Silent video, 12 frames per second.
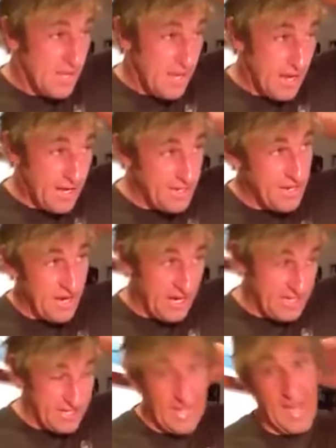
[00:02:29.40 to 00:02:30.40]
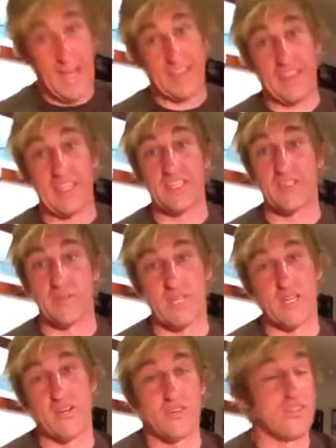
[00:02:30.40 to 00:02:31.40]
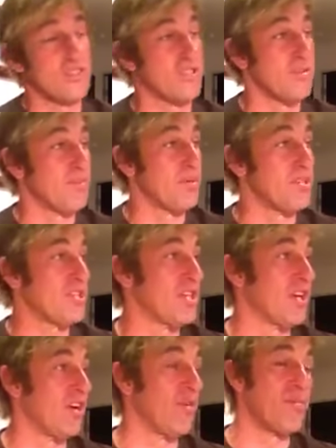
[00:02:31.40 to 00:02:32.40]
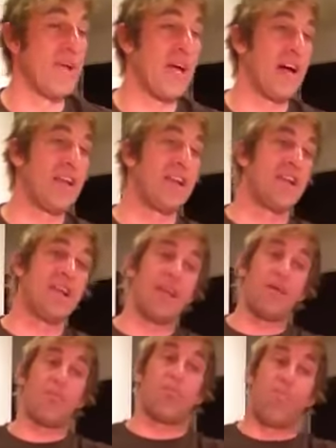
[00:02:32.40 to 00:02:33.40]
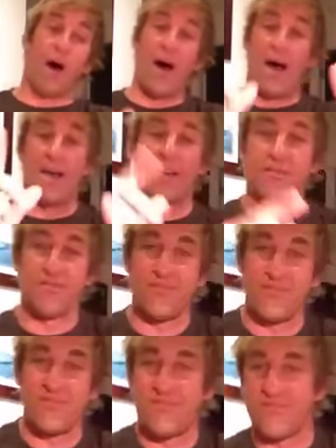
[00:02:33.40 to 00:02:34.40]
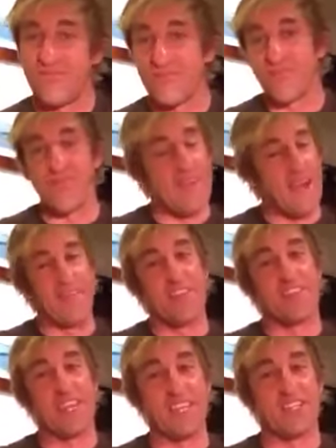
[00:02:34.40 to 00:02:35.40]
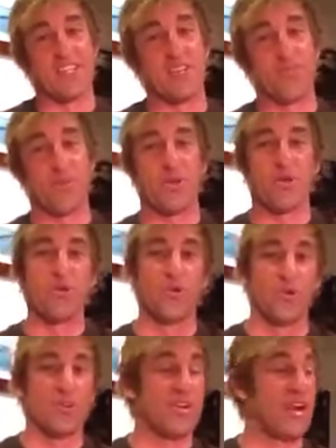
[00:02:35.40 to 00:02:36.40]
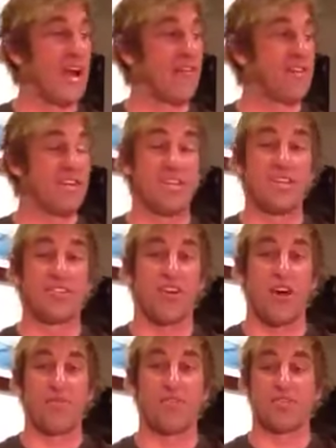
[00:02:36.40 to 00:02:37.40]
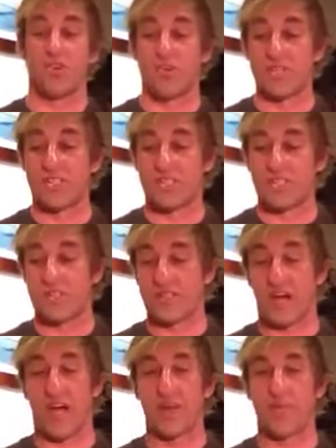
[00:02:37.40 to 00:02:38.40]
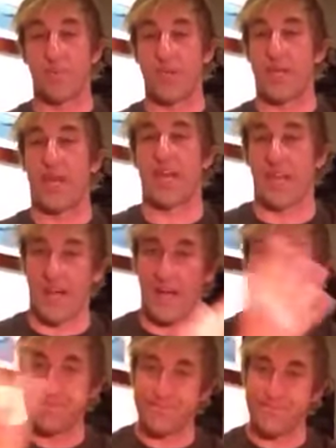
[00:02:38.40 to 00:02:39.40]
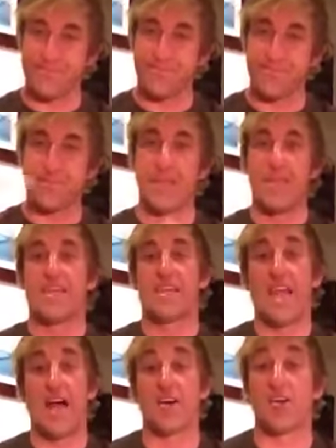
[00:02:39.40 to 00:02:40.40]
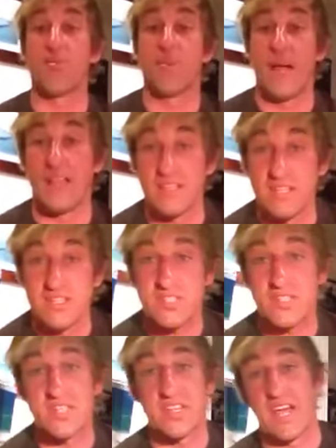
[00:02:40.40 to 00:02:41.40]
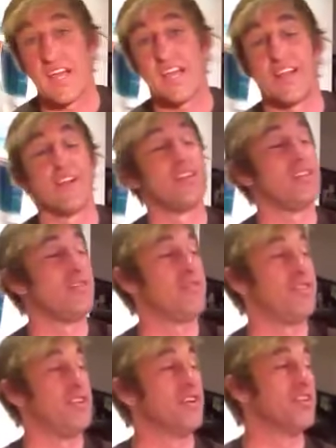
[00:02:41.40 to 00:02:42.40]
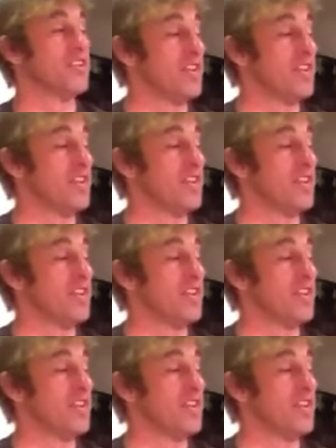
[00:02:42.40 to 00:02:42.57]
And yeah, things have been going super chill, man. But when everything's super cool and you're having a good time, there's always got to be a counterbalance to that energy field.